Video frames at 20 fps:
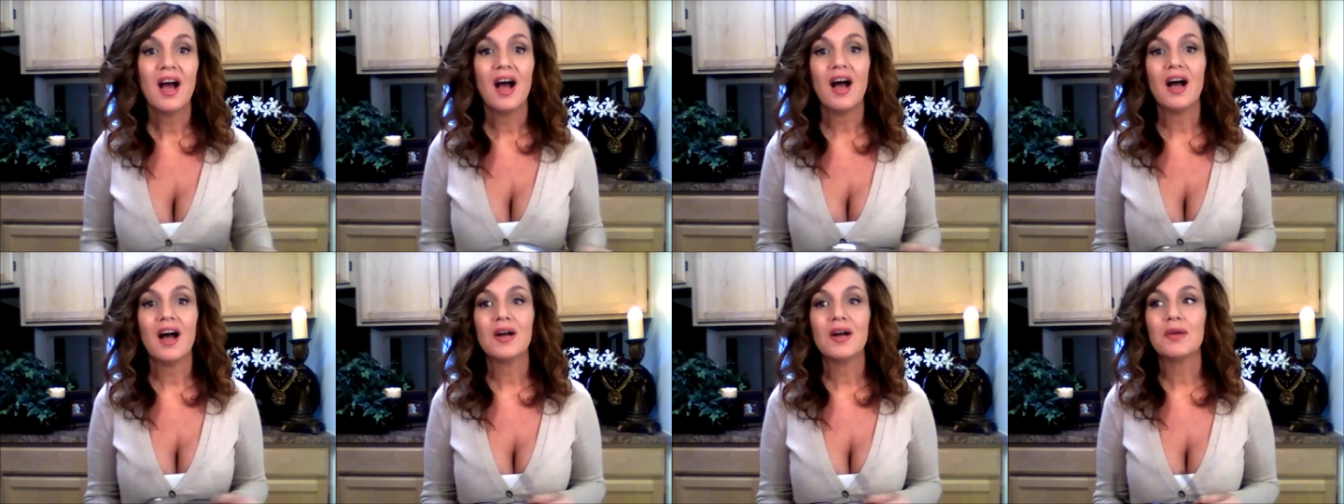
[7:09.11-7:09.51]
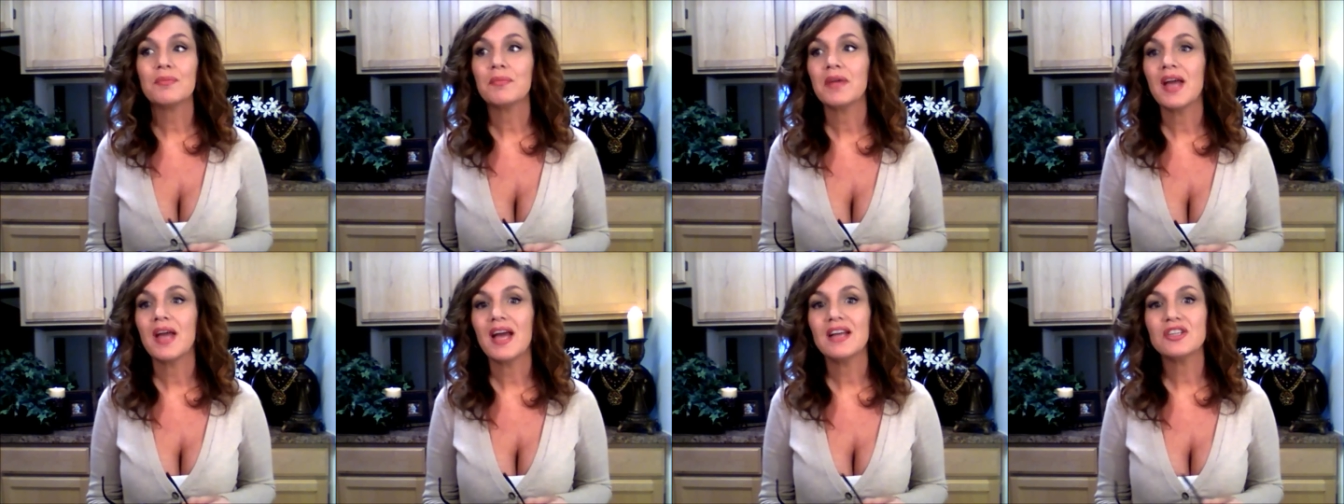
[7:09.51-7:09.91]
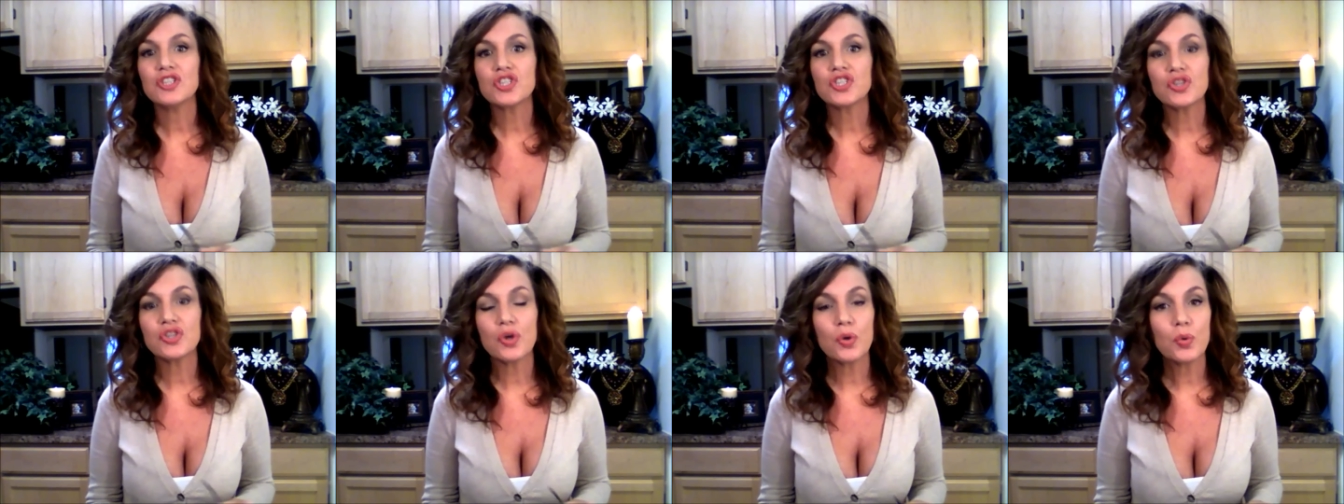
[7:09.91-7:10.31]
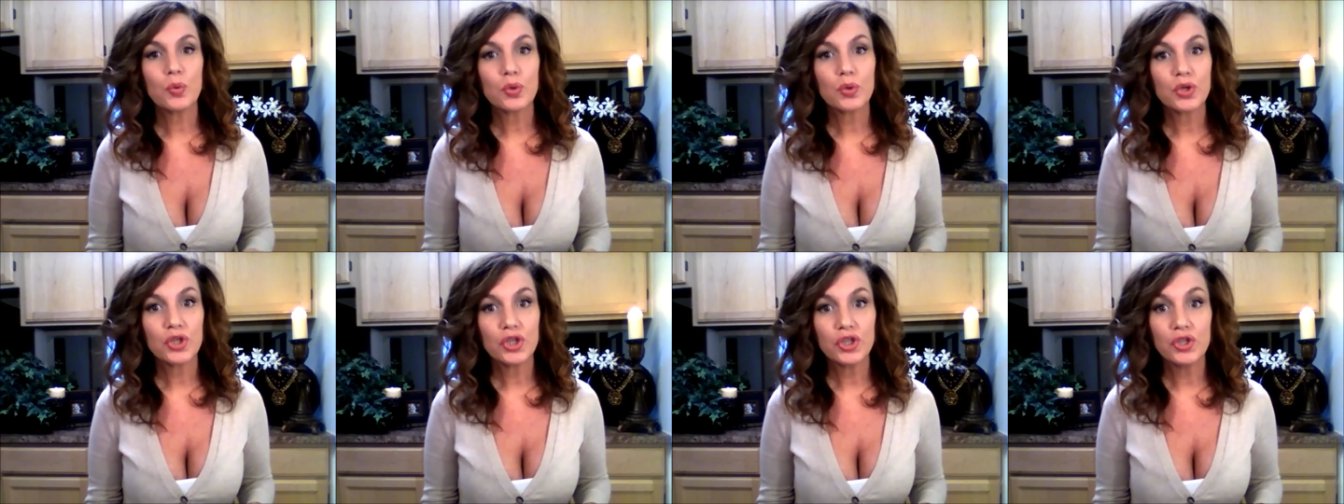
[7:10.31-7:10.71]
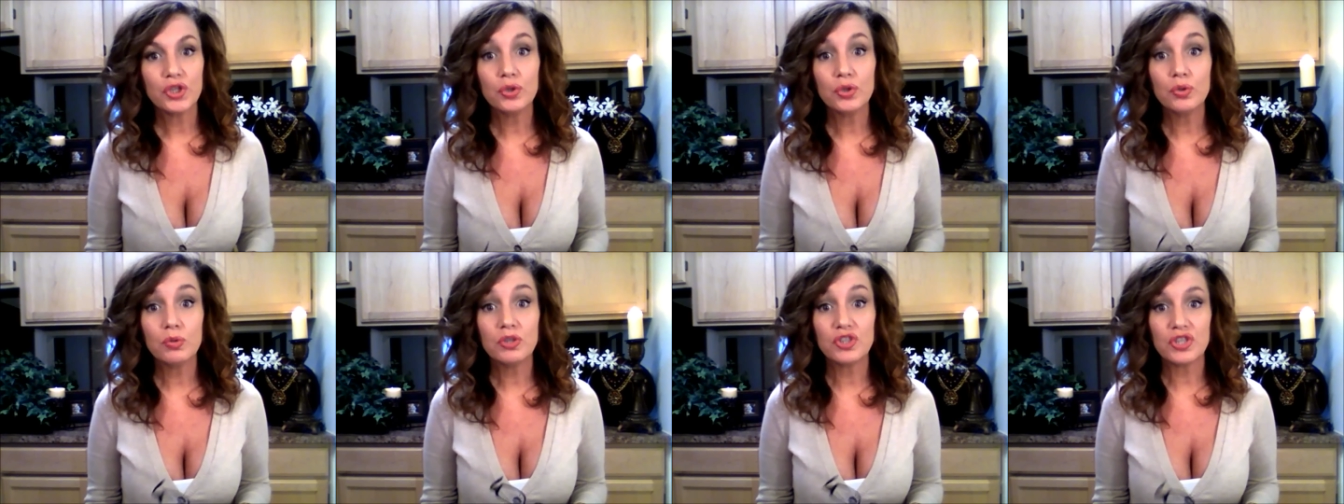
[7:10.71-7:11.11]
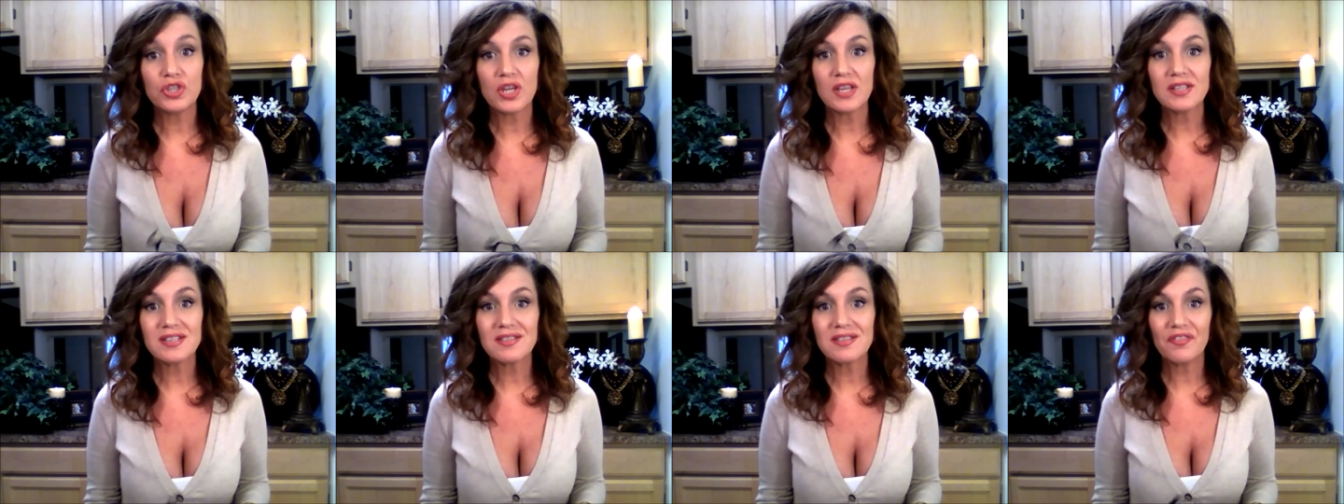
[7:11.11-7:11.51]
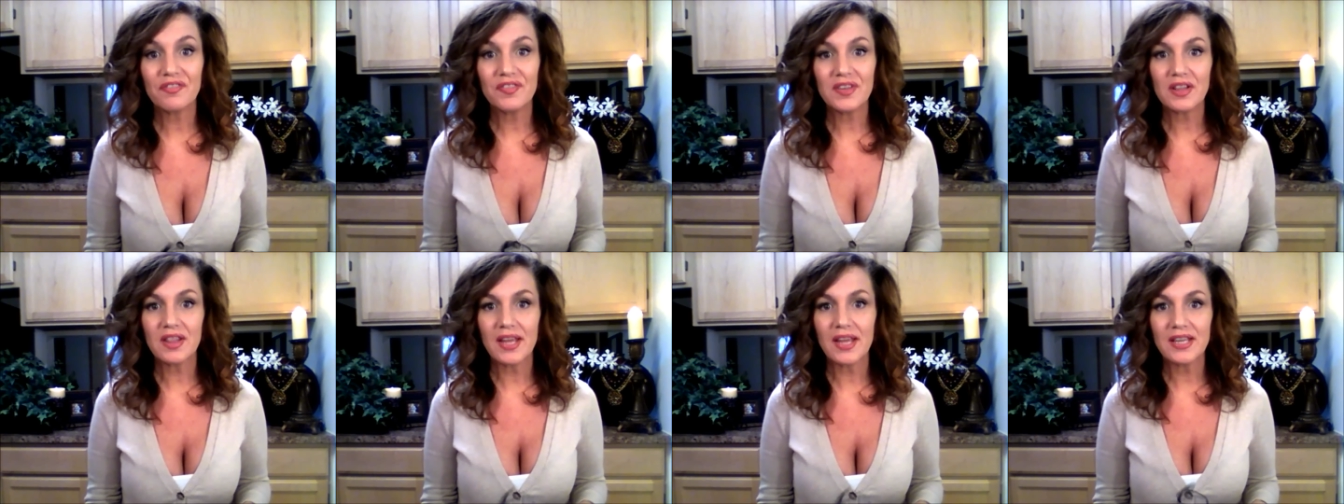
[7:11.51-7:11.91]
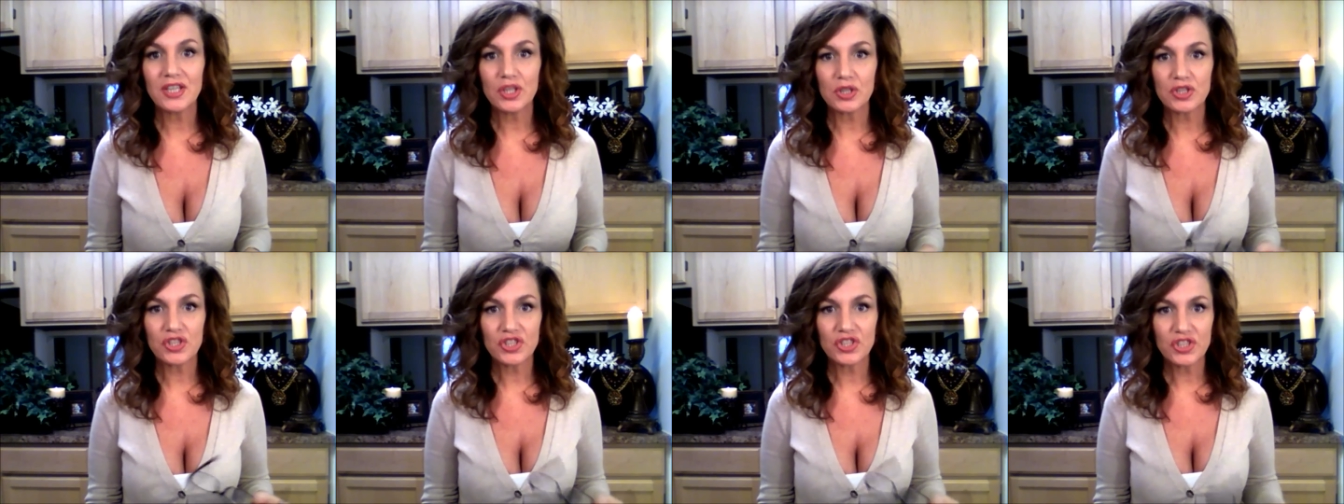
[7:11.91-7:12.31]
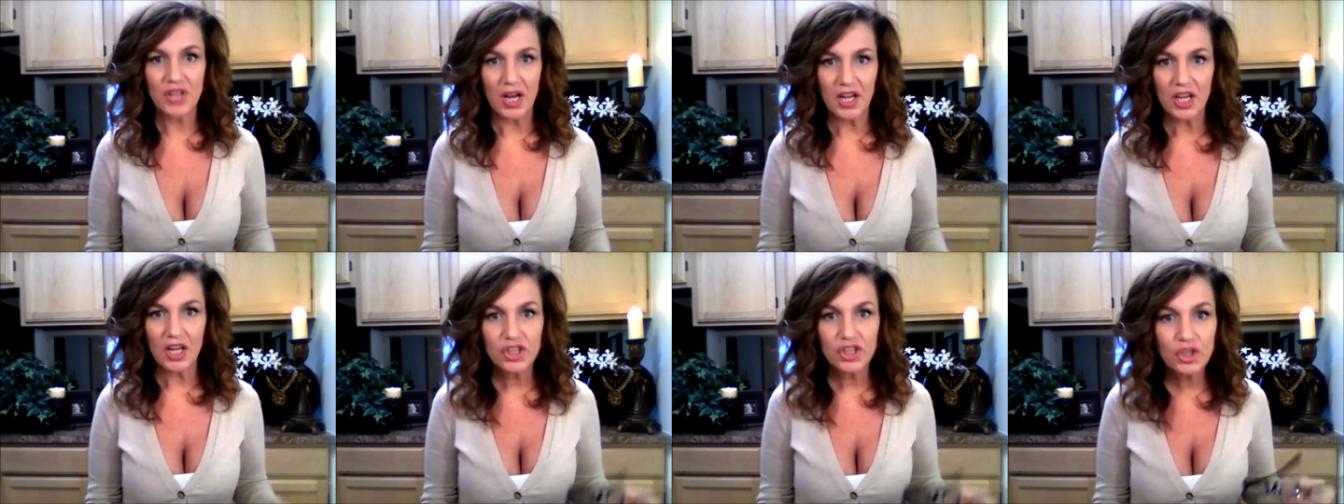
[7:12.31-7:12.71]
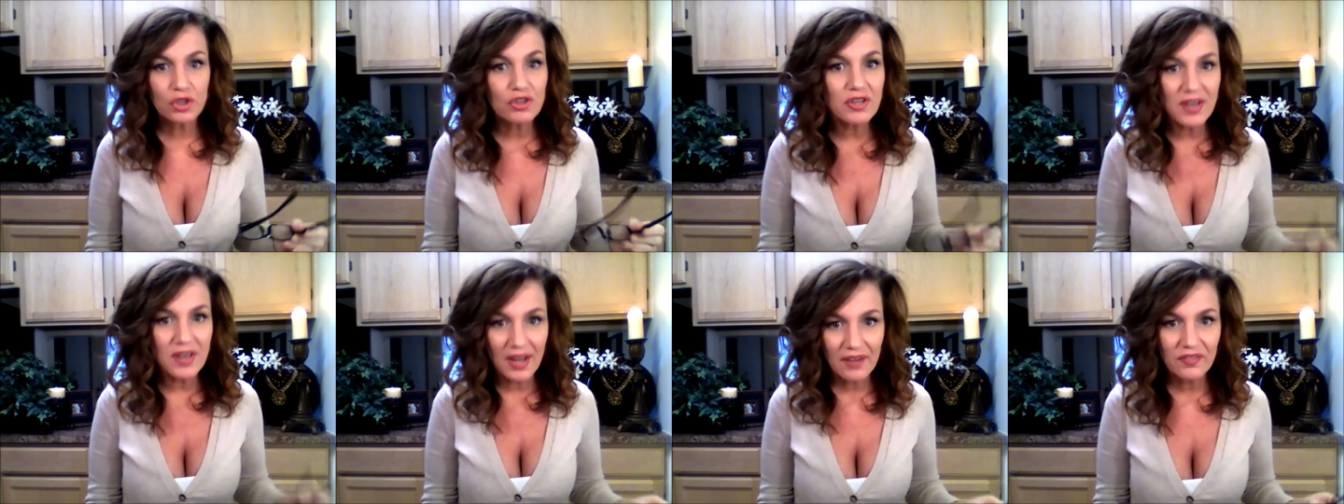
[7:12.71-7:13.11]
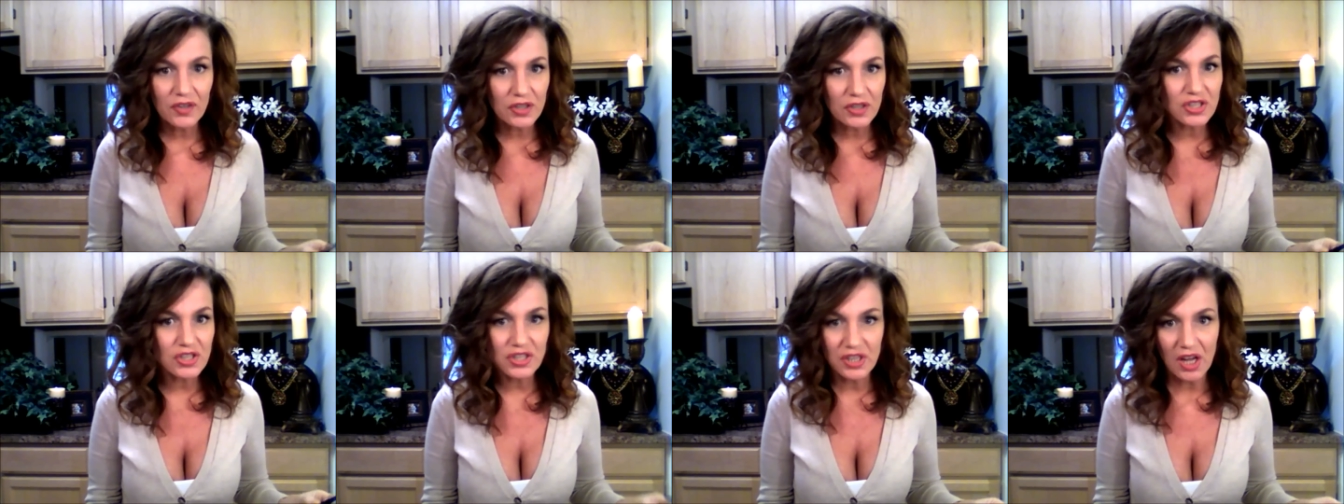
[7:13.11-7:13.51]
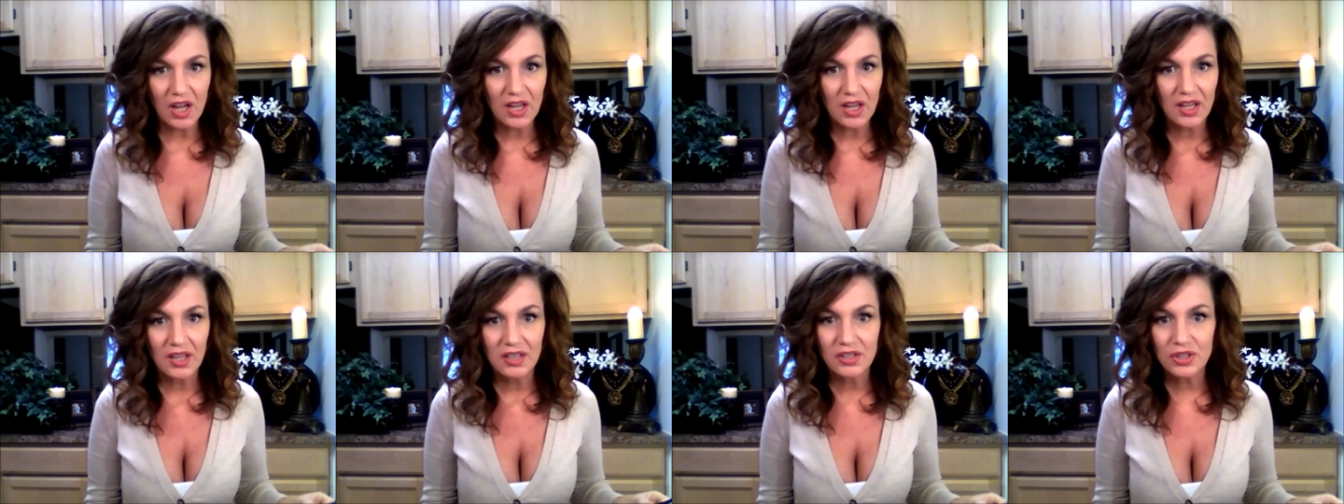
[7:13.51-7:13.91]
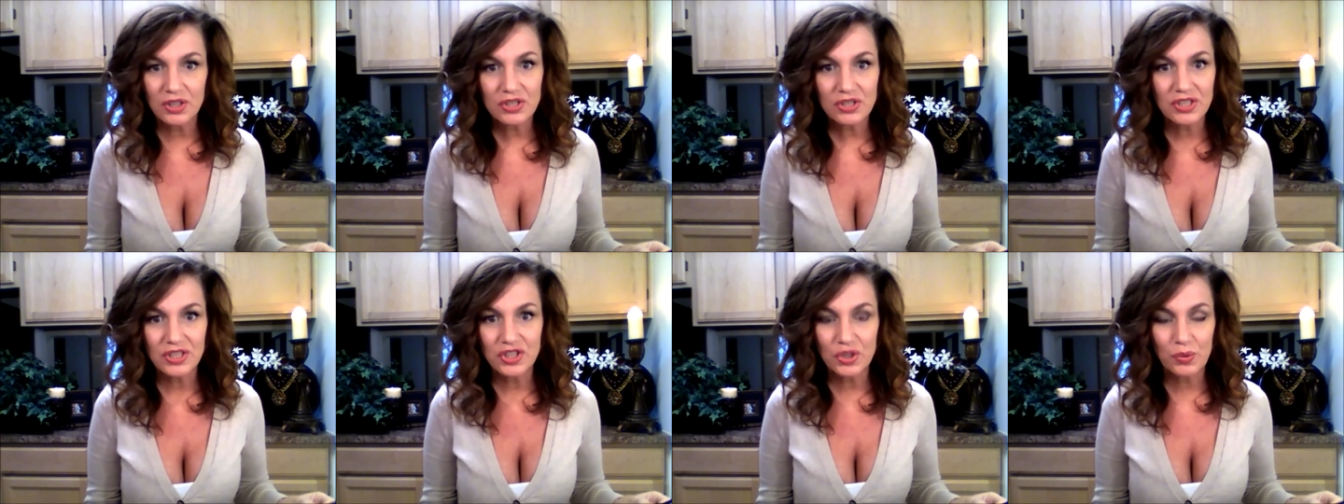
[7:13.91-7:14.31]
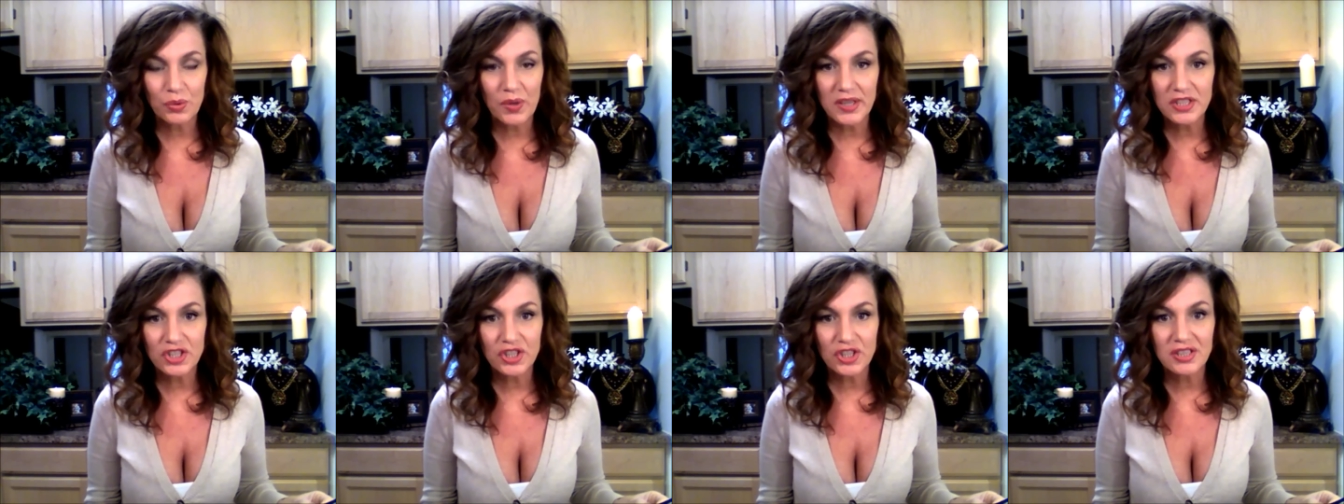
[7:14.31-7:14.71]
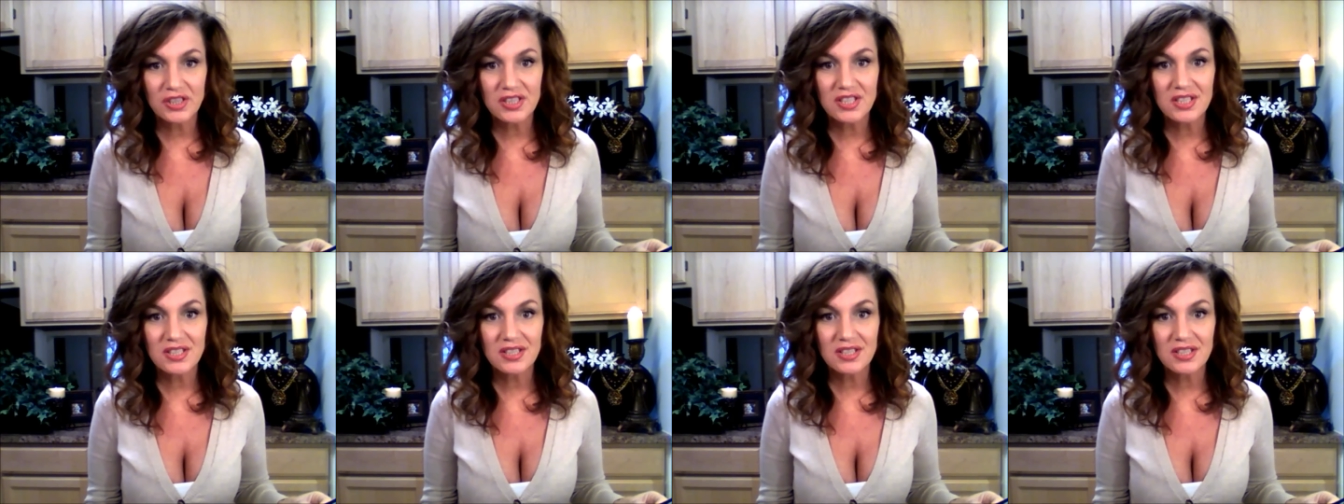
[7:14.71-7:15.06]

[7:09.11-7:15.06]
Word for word: And so you just feel like you're stuck. You're never stuck in your situations.